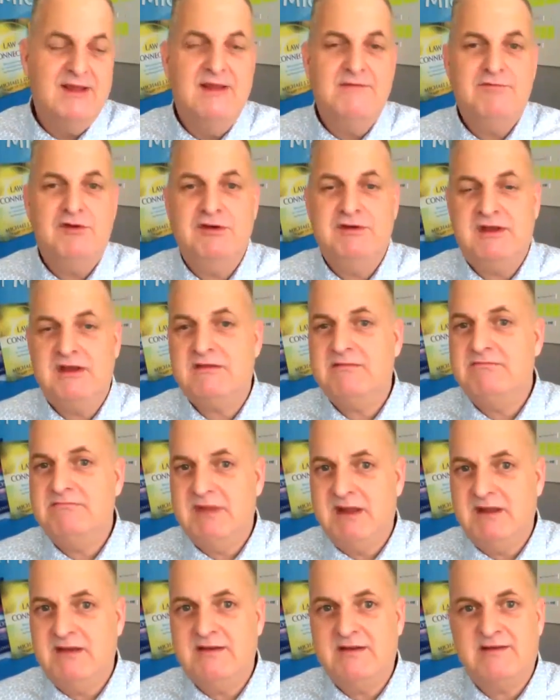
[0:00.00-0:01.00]
if you didn't
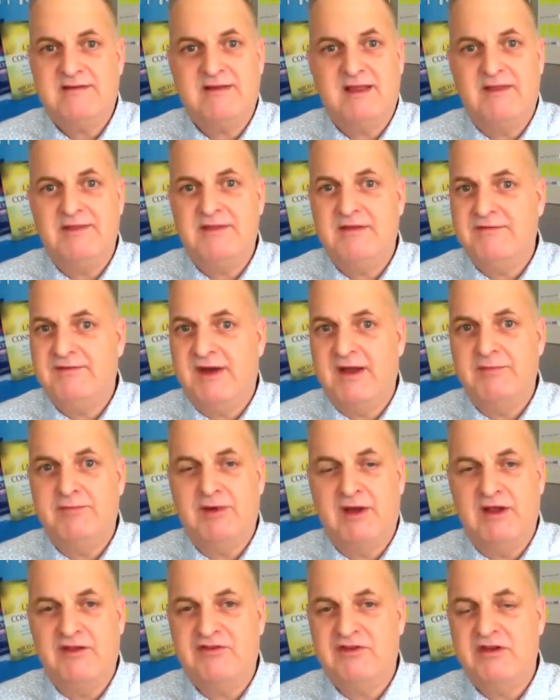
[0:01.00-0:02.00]
mean to send the
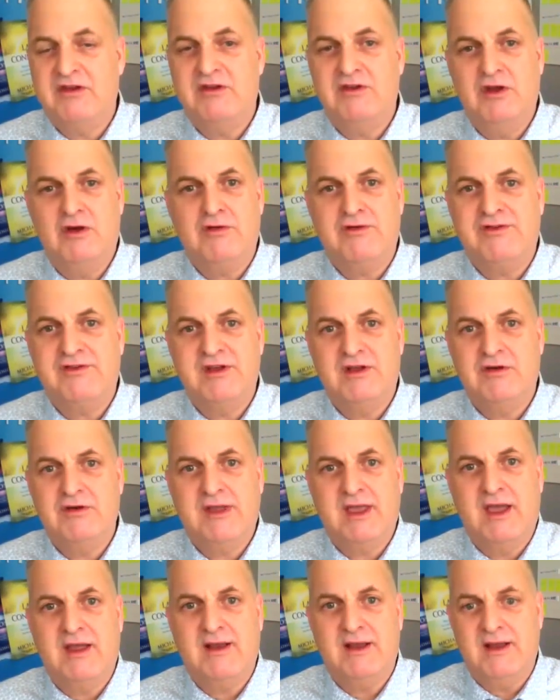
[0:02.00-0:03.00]
vibration, you'll still
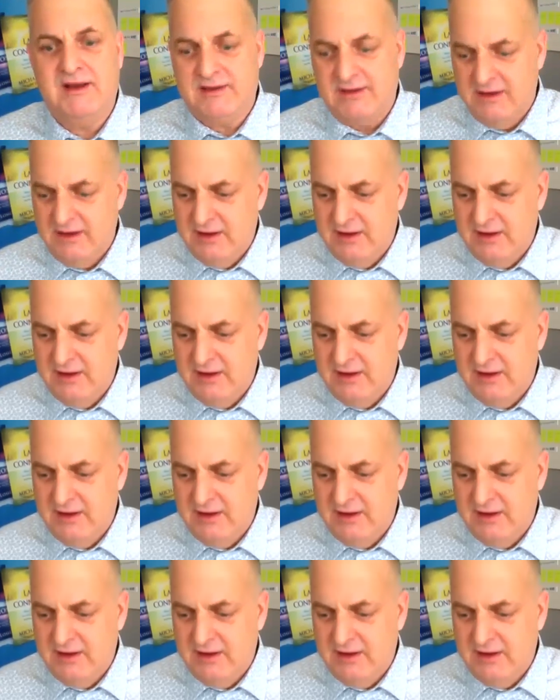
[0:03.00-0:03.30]
get it.